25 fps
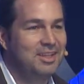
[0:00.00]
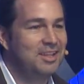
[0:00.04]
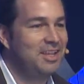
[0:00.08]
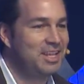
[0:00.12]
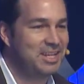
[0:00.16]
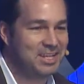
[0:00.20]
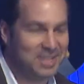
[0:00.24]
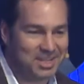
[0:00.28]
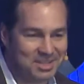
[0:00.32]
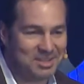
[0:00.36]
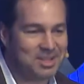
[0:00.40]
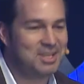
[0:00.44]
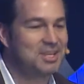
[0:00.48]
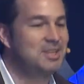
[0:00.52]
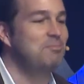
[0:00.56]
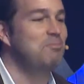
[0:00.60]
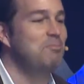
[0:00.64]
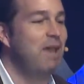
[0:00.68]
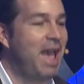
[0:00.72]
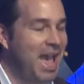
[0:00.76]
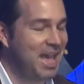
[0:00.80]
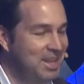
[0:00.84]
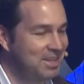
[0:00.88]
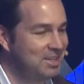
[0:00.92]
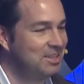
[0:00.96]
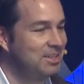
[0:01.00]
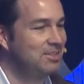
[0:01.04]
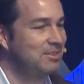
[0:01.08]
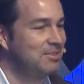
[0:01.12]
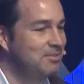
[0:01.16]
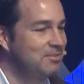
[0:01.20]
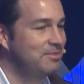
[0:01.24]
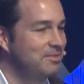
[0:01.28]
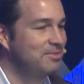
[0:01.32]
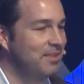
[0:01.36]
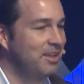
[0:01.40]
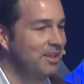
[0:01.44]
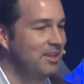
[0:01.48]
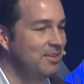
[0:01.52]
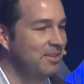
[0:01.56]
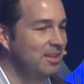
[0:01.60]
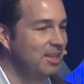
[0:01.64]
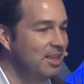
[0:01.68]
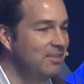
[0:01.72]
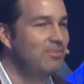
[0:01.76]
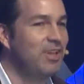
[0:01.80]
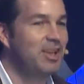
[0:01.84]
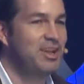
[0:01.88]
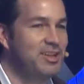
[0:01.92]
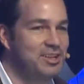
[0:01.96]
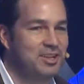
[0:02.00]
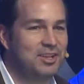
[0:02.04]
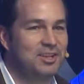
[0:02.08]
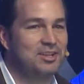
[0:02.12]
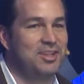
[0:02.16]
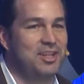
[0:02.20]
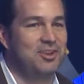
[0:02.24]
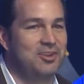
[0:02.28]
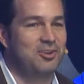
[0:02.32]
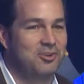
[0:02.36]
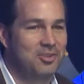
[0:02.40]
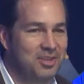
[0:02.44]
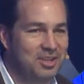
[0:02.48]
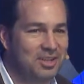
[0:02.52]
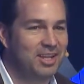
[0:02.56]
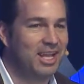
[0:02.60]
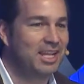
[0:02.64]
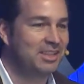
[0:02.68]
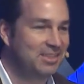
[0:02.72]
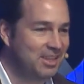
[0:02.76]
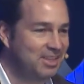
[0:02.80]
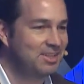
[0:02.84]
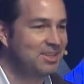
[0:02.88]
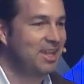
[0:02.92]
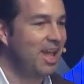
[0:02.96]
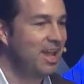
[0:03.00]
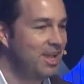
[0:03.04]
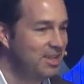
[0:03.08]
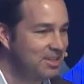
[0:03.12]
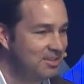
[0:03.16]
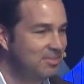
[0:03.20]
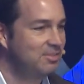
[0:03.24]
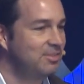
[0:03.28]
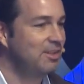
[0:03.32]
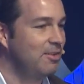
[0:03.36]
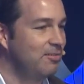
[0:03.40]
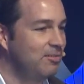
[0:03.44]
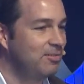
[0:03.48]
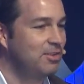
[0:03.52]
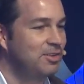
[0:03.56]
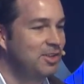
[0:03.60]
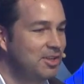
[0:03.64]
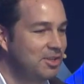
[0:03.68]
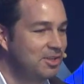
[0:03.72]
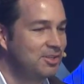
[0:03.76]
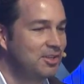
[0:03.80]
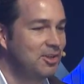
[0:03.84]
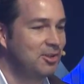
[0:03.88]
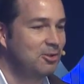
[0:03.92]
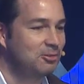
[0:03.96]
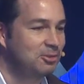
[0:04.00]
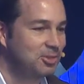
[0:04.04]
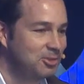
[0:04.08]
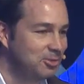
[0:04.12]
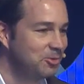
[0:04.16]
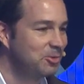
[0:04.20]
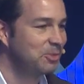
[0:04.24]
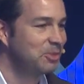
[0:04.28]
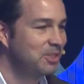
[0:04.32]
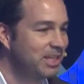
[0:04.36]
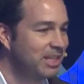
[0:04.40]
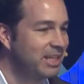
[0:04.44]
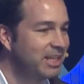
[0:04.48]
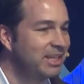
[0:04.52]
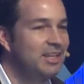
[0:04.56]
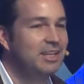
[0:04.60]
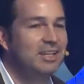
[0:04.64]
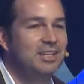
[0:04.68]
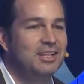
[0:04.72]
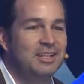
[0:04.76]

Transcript: It's massive. The convention center is like the size of San Francisco, literally.